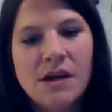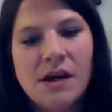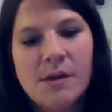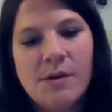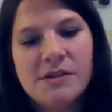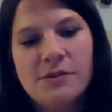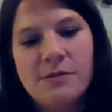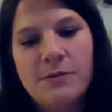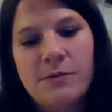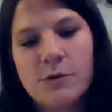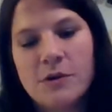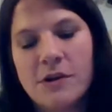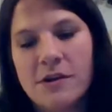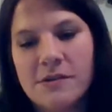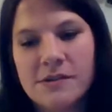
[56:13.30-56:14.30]
Um, I'll do
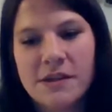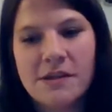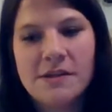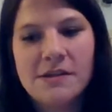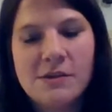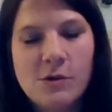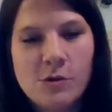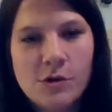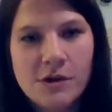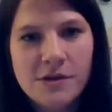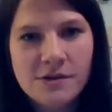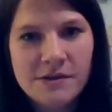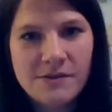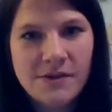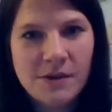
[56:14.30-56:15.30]
$4 on these
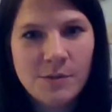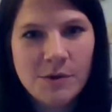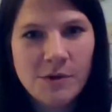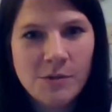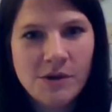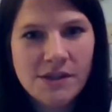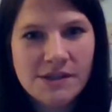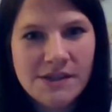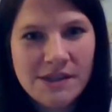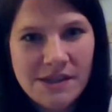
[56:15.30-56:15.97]
Coros if anybody wants